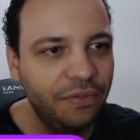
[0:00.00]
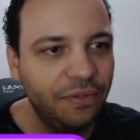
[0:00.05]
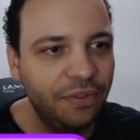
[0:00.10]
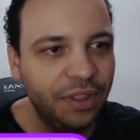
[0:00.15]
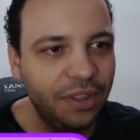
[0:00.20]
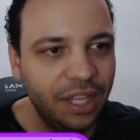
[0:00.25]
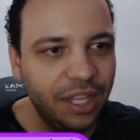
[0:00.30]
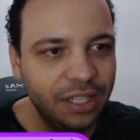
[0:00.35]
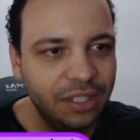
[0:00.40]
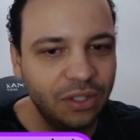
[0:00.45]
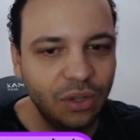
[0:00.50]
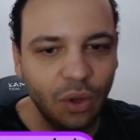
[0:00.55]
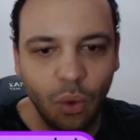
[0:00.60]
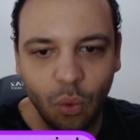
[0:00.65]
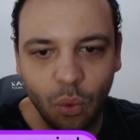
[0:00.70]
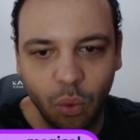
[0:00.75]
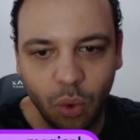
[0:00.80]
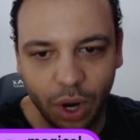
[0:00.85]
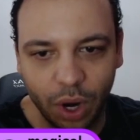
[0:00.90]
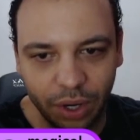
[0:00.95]
this
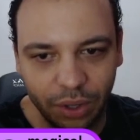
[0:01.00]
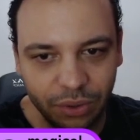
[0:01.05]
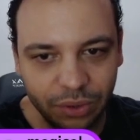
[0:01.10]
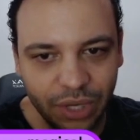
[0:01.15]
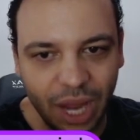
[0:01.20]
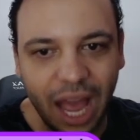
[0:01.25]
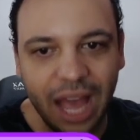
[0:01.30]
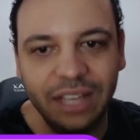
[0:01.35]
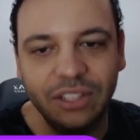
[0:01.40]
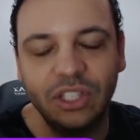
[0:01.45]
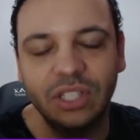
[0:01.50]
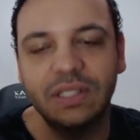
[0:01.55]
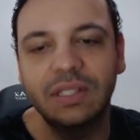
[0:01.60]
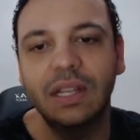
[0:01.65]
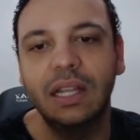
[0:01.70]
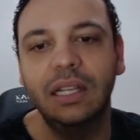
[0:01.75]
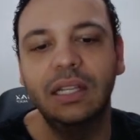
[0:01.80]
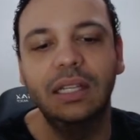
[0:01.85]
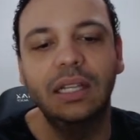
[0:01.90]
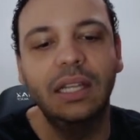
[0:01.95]
world. I just
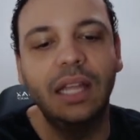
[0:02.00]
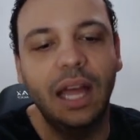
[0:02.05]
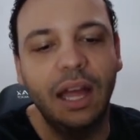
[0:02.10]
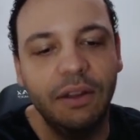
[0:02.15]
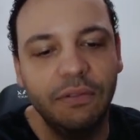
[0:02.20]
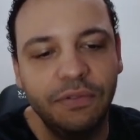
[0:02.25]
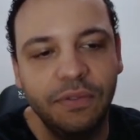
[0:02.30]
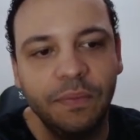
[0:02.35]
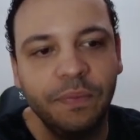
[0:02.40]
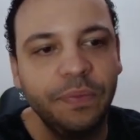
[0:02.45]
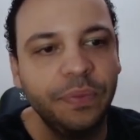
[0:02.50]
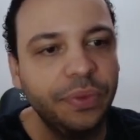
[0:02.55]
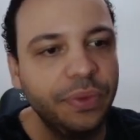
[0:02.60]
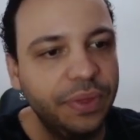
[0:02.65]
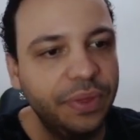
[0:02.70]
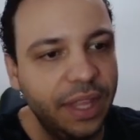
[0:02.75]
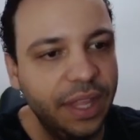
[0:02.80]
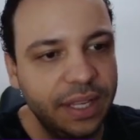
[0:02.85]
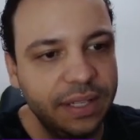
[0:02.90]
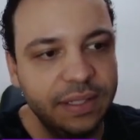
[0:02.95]
love
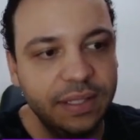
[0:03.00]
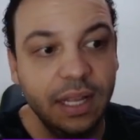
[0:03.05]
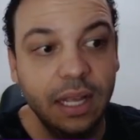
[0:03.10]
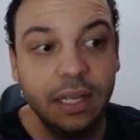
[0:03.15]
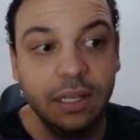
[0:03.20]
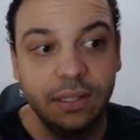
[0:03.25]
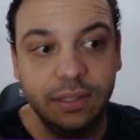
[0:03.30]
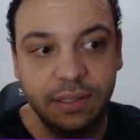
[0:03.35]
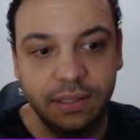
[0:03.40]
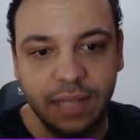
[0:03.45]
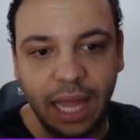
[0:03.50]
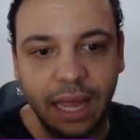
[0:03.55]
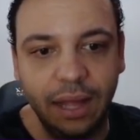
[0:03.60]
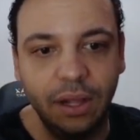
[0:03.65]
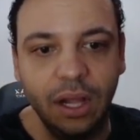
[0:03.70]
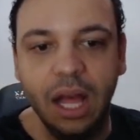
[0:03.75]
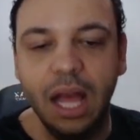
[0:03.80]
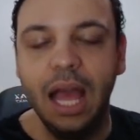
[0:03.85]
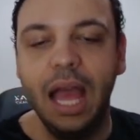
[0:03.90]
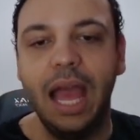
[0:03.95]
this style.
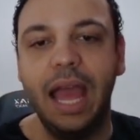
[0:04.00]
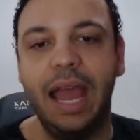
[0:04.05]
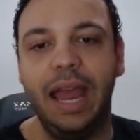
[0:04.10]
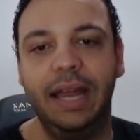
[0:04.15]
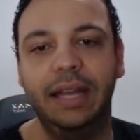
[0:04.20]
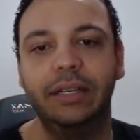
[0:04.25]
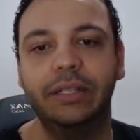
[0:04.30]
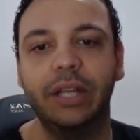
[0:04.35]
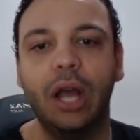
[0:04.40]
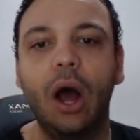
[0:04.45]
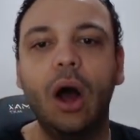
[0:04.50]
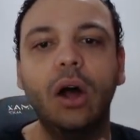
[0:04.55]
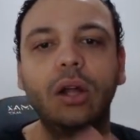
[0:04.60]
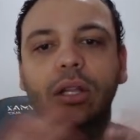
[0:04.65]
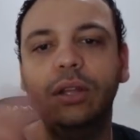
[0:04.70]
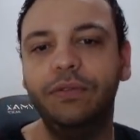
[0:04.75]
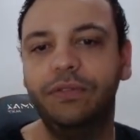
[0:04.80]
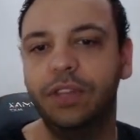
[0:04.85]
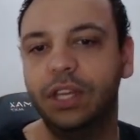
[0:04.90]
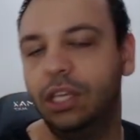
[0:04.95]
And all
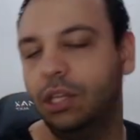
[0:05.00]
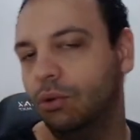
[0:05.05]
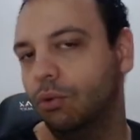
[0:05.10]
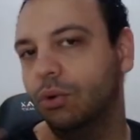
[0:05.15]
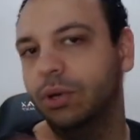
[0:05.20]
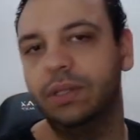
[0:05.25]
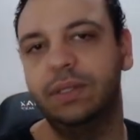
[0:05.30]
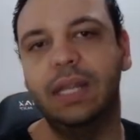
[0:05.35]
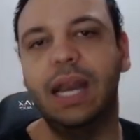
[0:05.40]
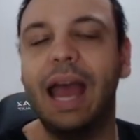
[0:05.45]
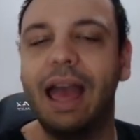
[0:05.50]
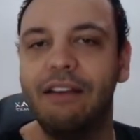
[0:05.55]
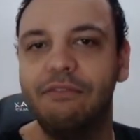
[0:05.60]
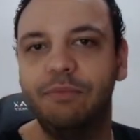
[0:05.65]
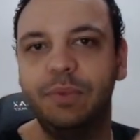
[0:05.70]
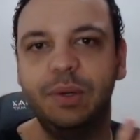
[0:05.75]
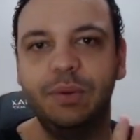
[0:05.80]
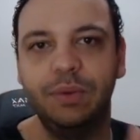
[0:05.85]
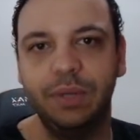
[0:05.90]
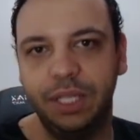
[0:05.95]
of the cures that have
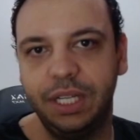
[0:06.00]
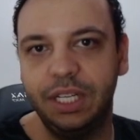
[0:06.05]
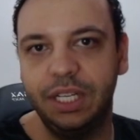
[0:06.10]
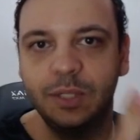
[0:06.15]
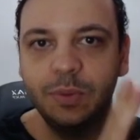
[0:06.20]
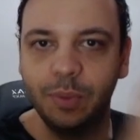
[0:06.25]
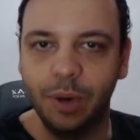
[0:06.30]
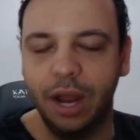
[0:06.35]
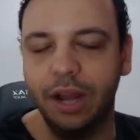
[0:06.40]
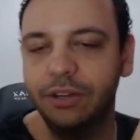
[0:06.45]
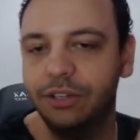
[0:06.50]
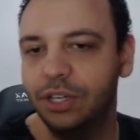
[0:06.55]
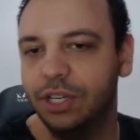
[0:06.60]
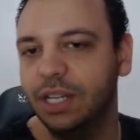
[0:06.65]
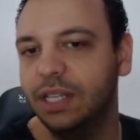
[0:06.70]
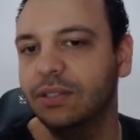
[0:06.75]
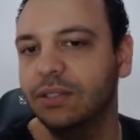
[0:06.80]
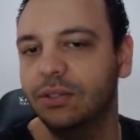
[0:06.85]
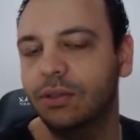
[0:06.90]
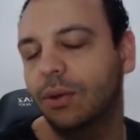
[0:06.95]
been released prior to
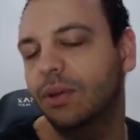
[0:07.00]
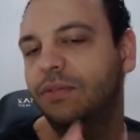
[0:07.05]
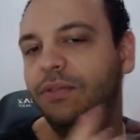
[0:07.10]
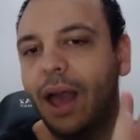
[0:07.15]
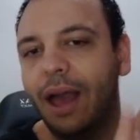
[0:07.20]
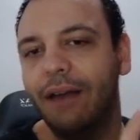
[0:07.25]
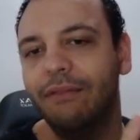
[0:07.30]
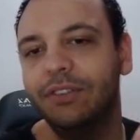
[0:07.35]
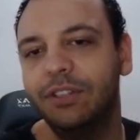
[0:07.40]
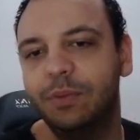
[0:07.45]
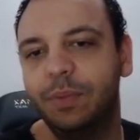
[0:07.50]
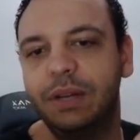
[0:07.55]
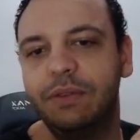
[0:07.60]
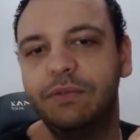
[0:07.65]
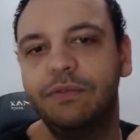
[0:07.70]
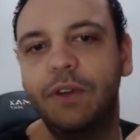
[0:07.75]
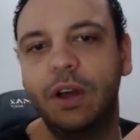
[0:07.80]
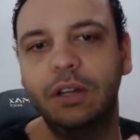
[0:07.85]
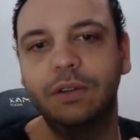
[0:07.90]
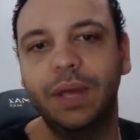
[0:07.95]
this, so if you haven't been
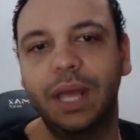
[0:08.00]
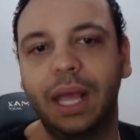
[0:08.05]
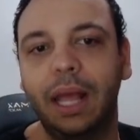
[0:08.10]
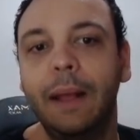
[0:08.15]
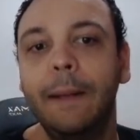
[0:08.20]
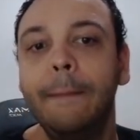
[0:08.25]
following